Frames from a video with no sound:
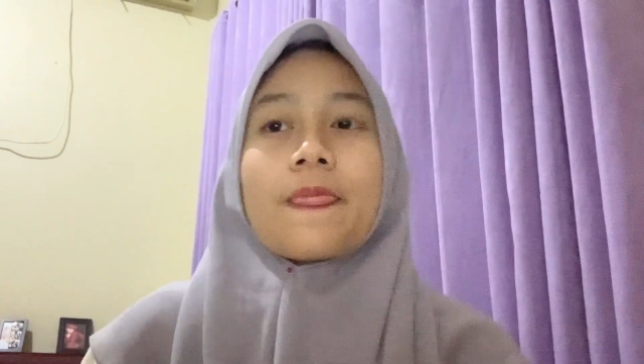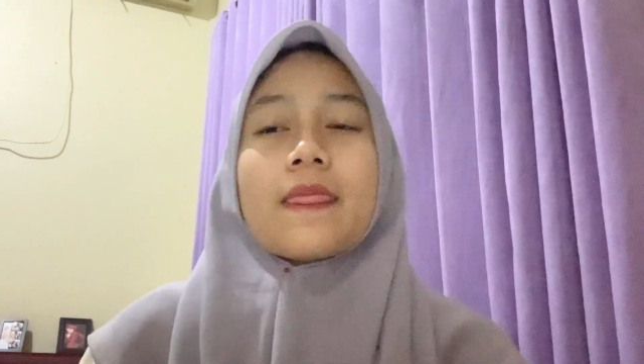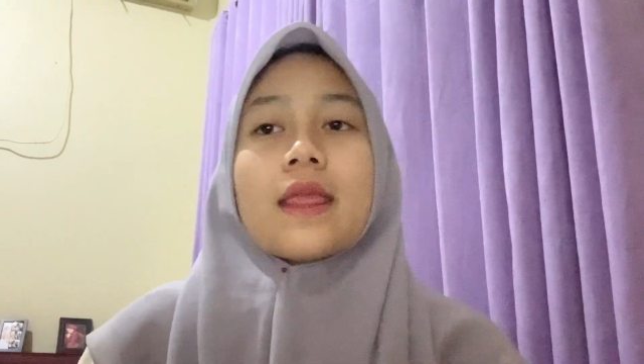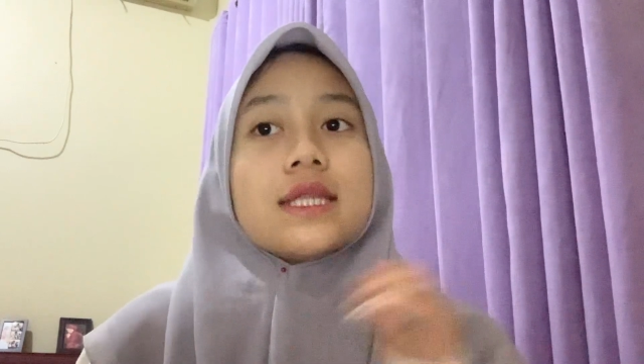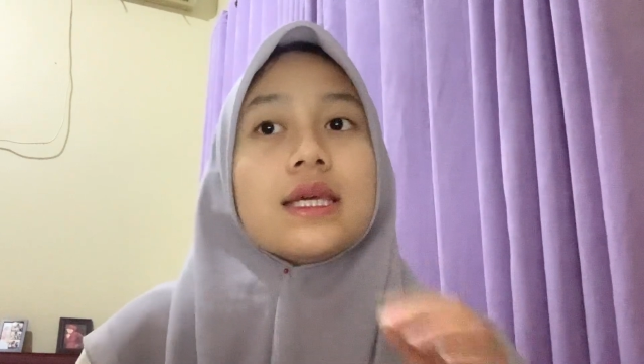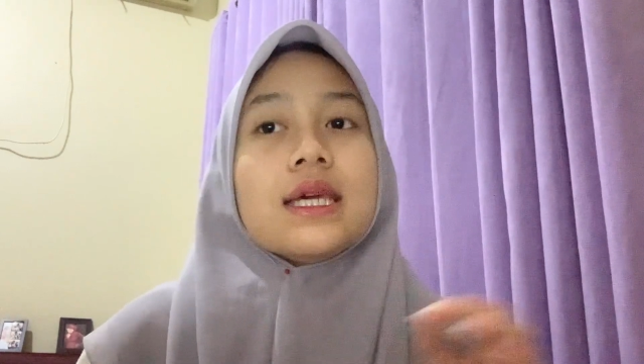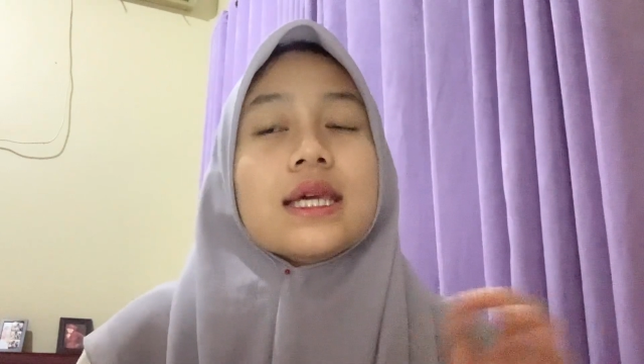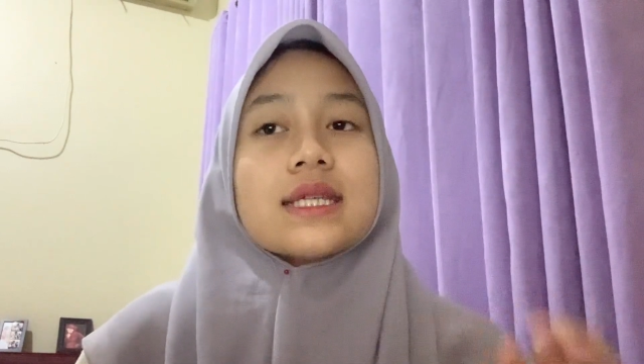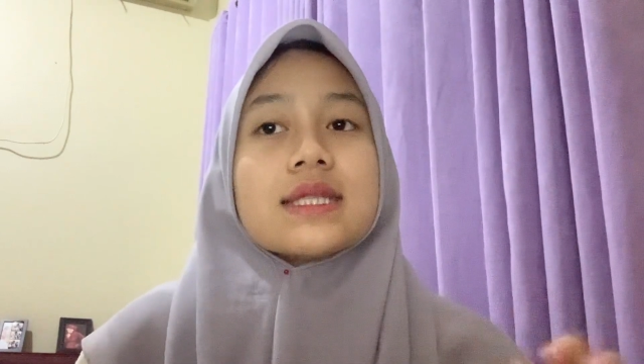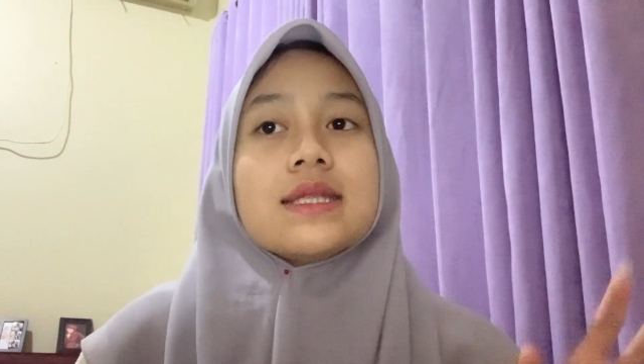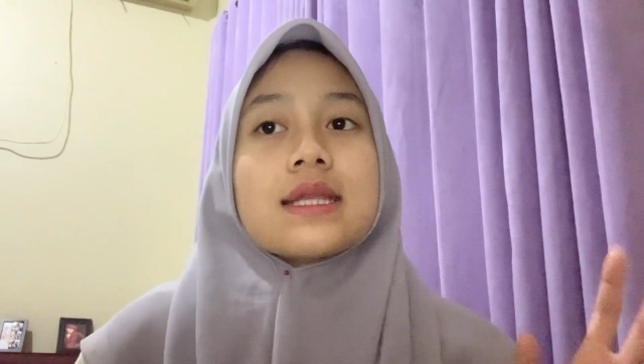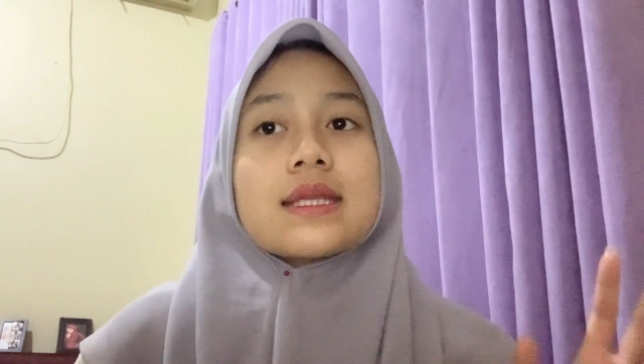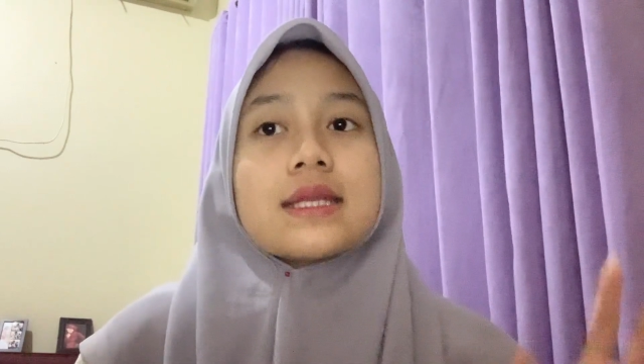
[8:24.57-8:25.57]
T is
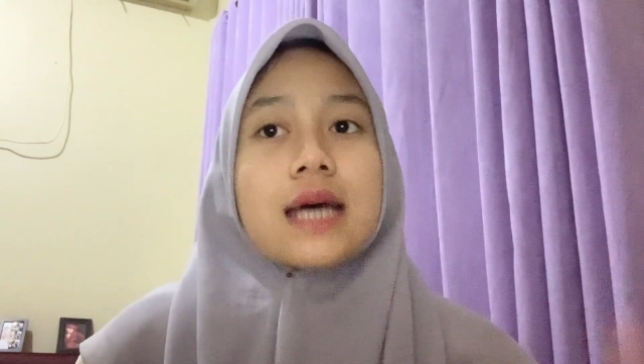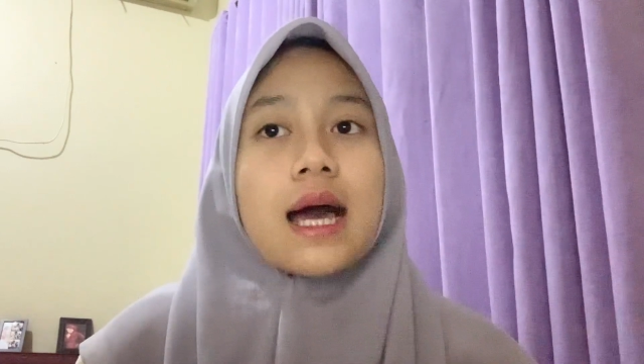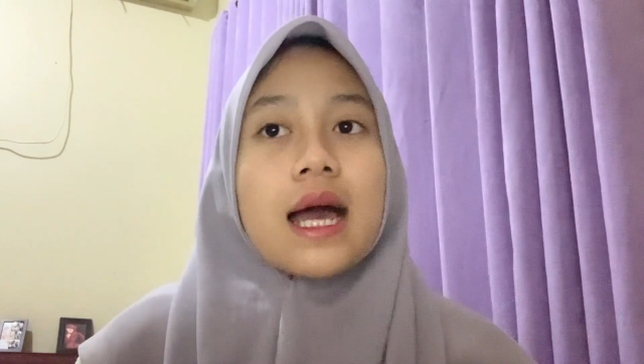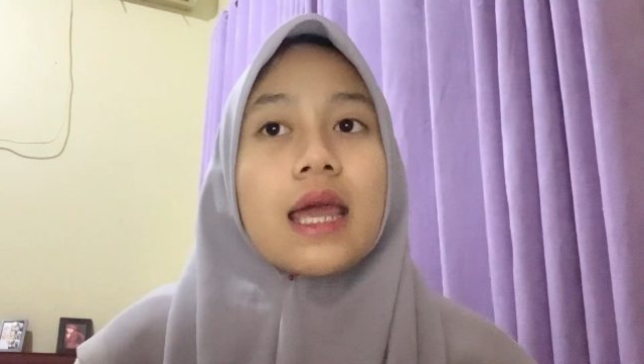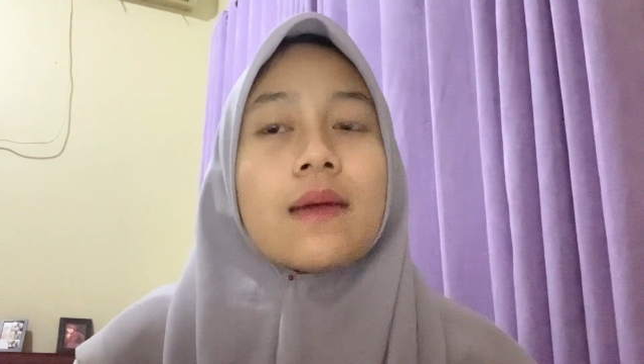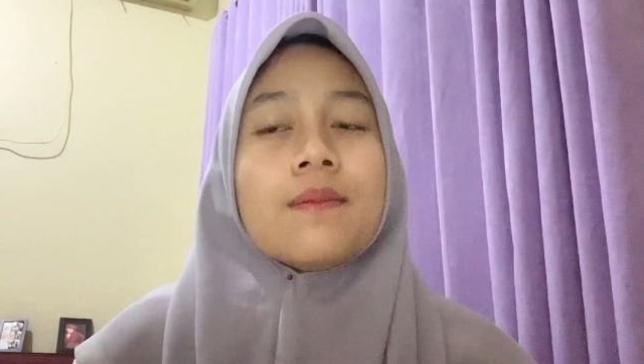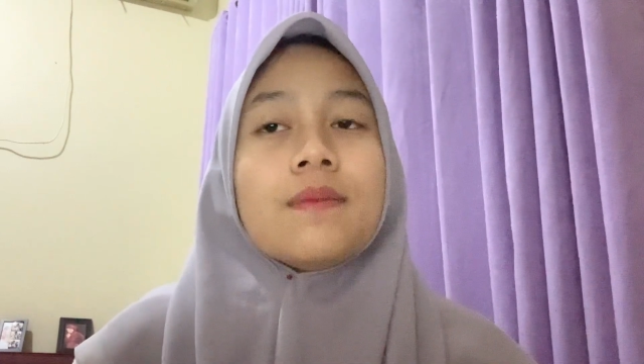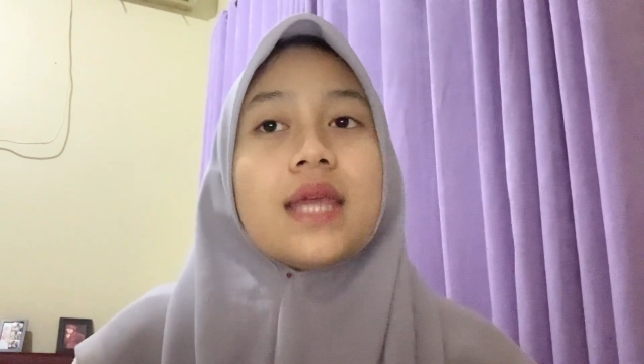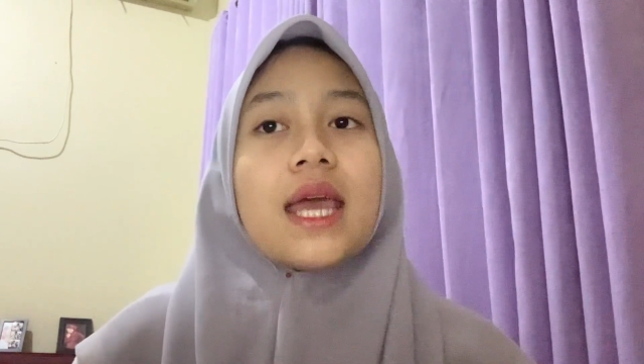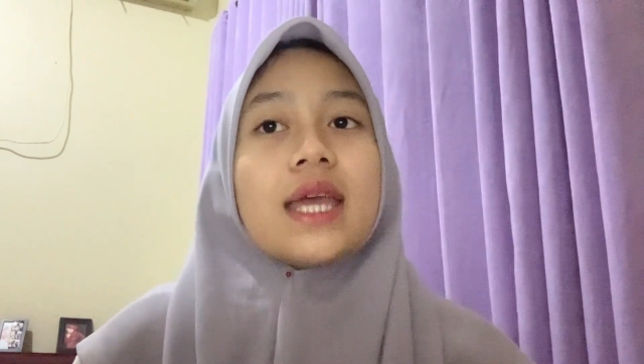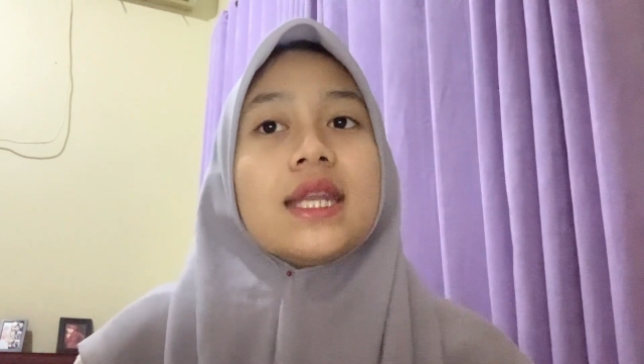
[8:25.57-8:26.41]
the time they